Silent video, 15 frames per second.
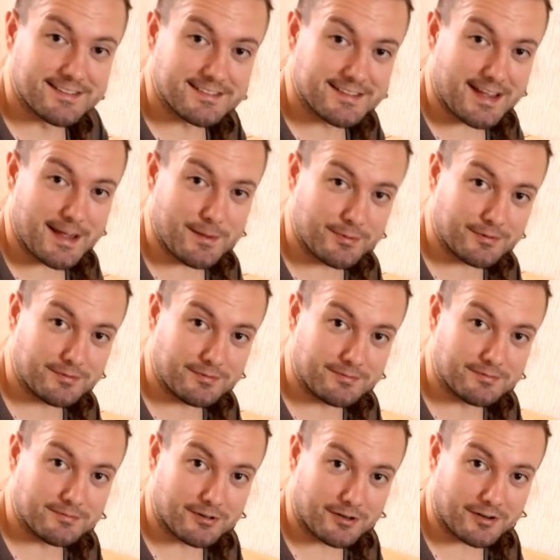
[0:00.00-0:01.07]
table,
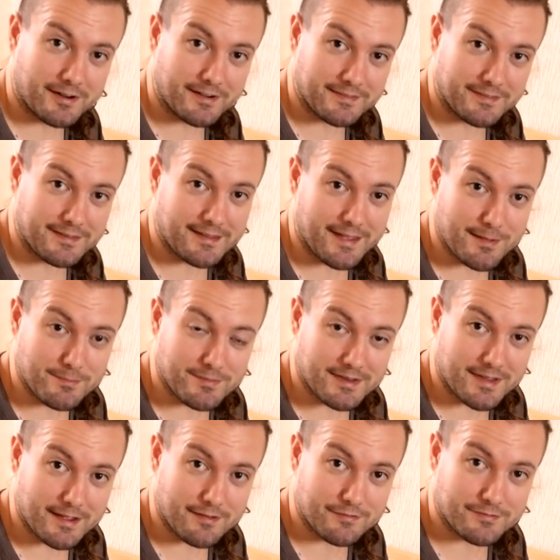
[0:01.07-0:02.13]
not like the
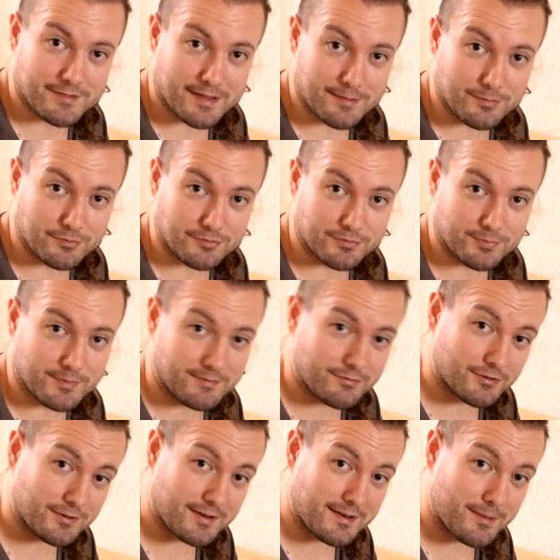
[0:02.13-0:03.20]
MDF tables we've
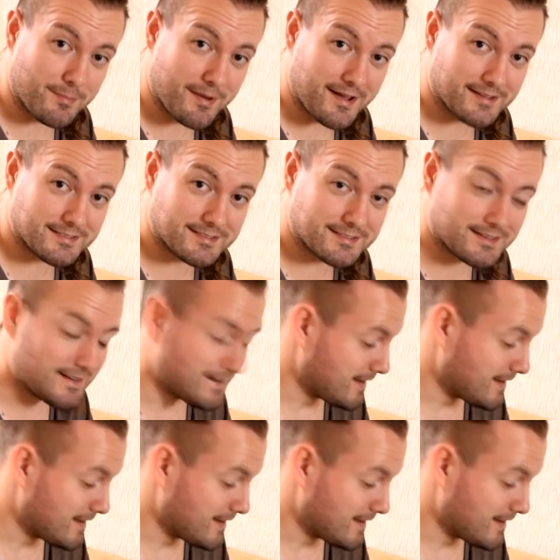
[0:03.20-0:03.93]
done in the past.